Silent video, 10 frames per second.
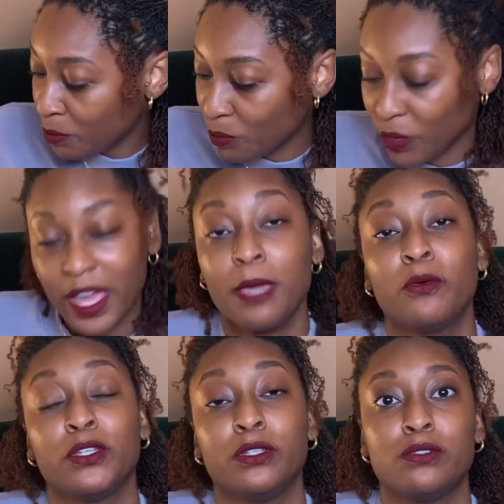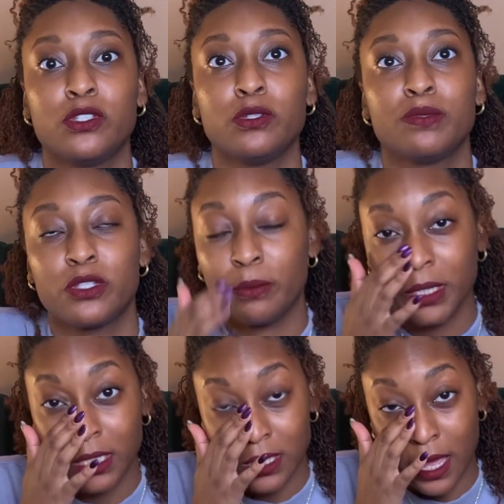came on YouTube so
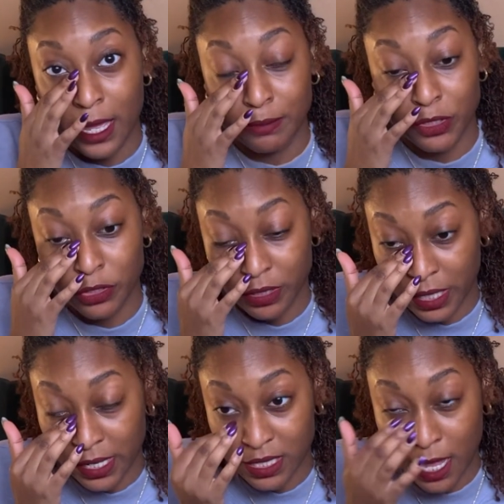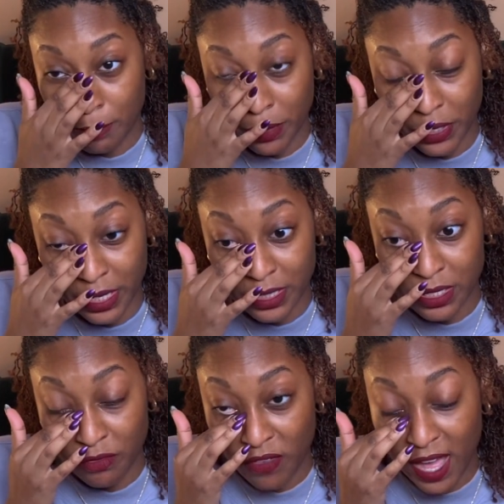many times during that time period to
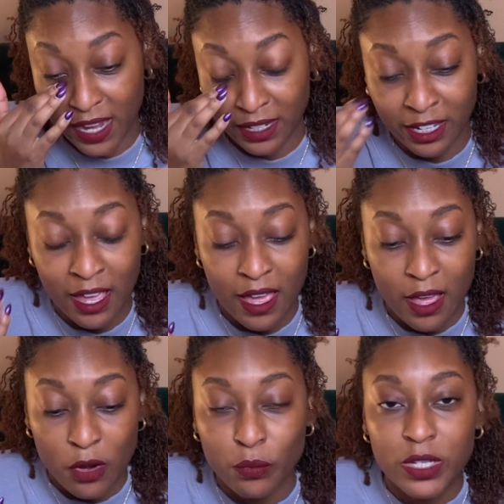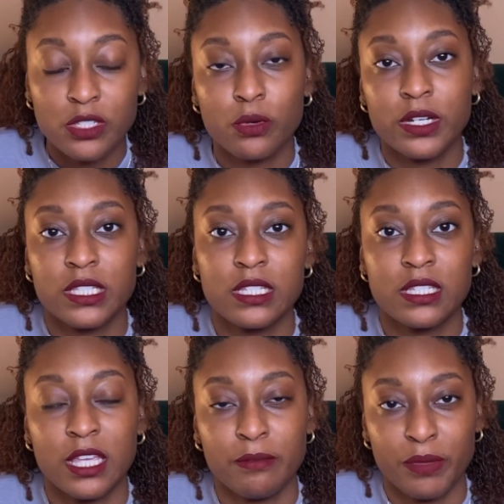find resources
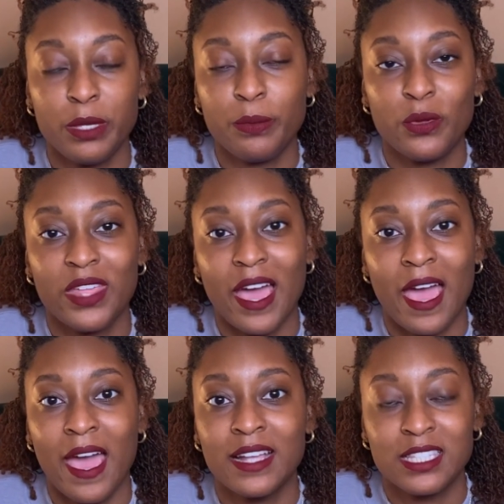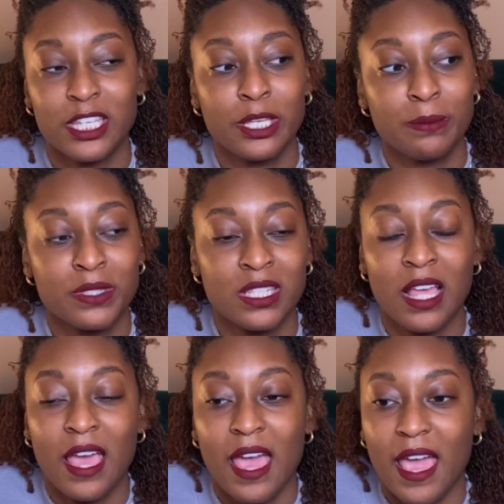and people that had tips,
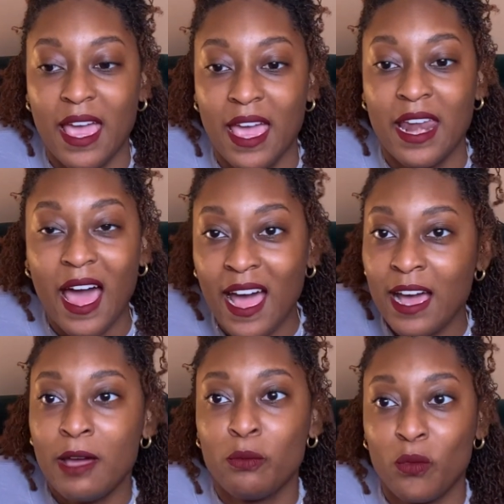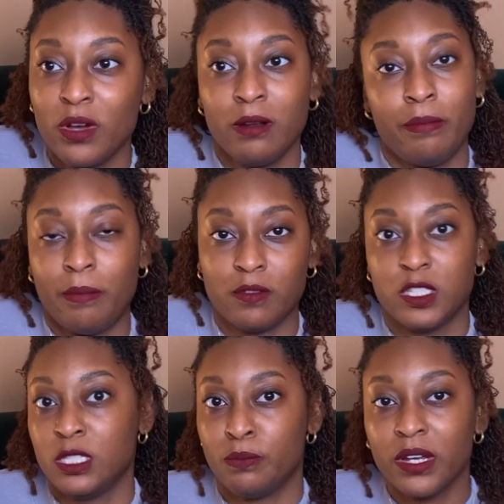and I want to
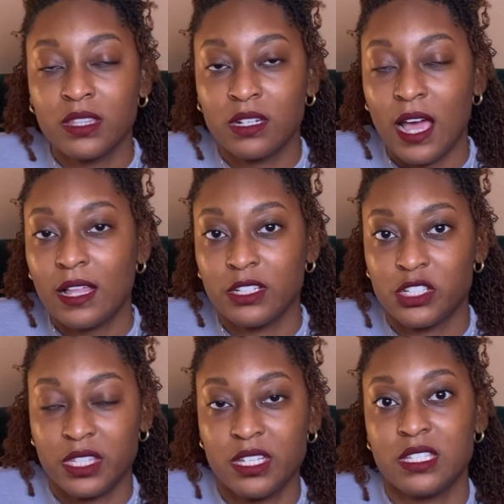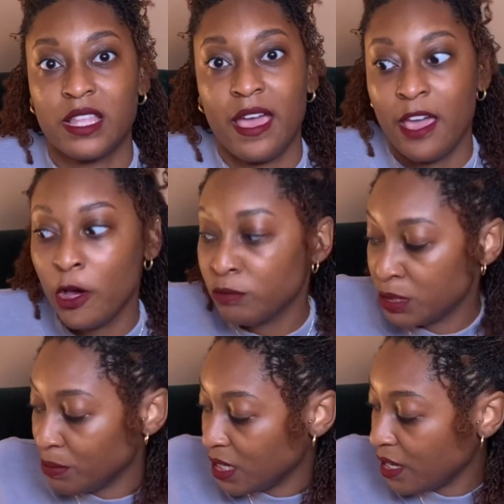spread the knowledge, things that helped
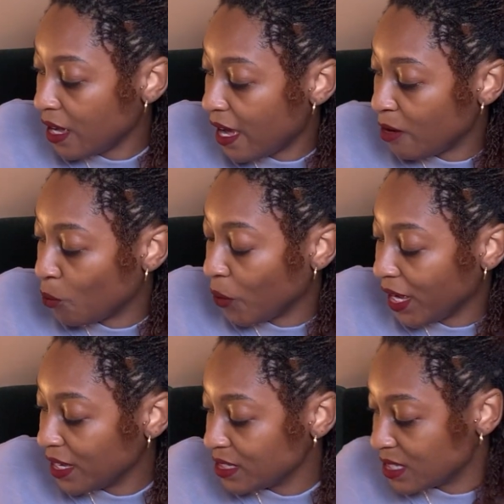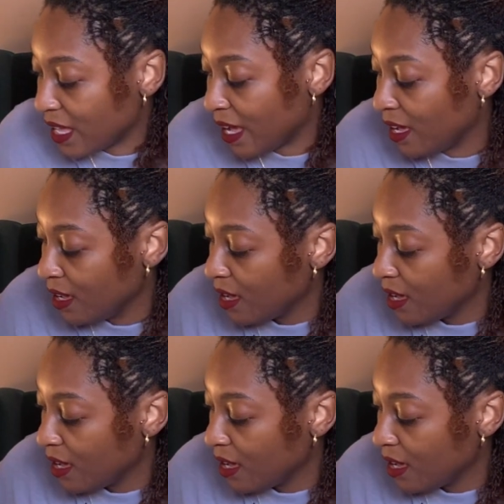me and ways that